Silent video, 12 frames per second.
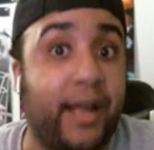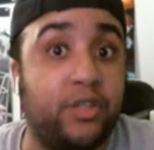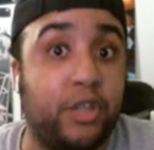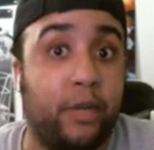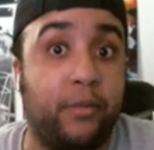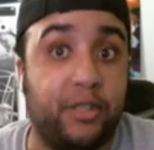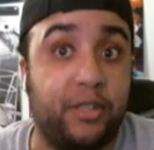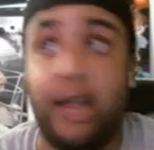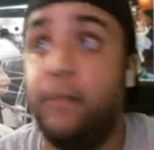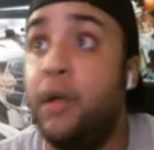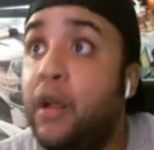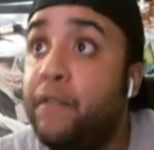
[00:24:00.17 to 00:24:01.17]
at
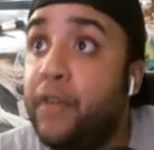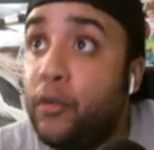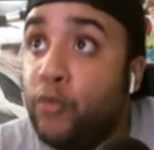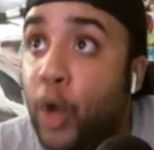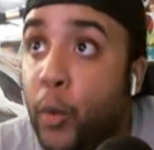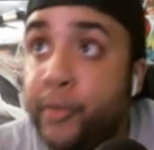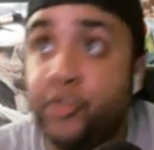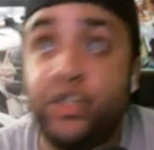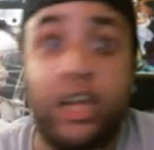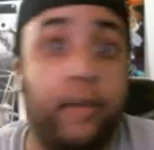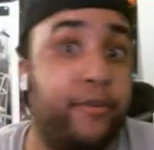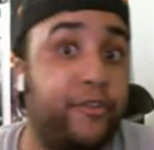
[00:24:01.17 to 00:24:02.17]
SummerSlam for the Raw Women's
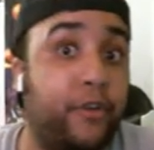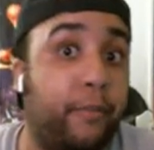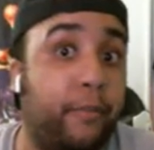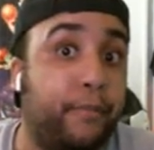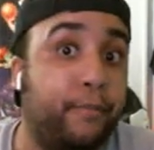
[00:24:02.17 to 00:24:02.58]
Championship.